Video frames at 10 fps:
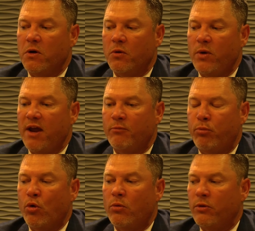we have
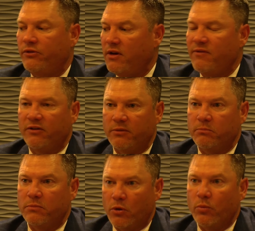poor
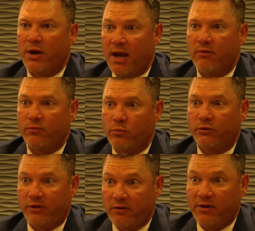recidivism, or we have
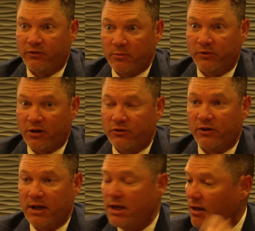recidivism such as
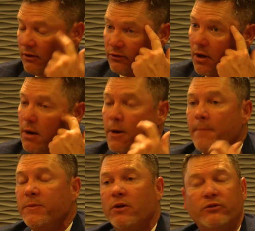it is,
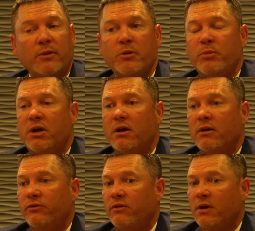simply
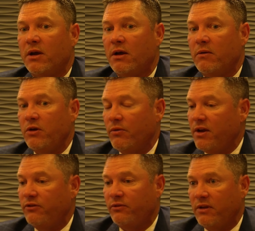because
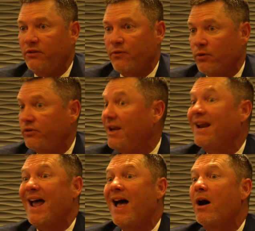these folks get
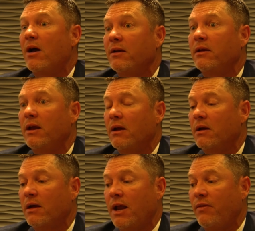out
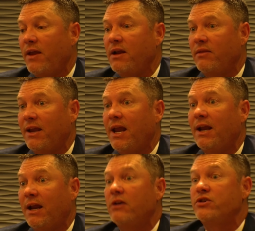and they
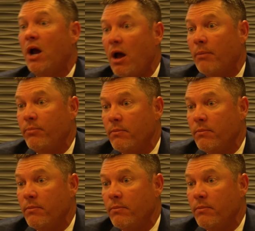can't get a job.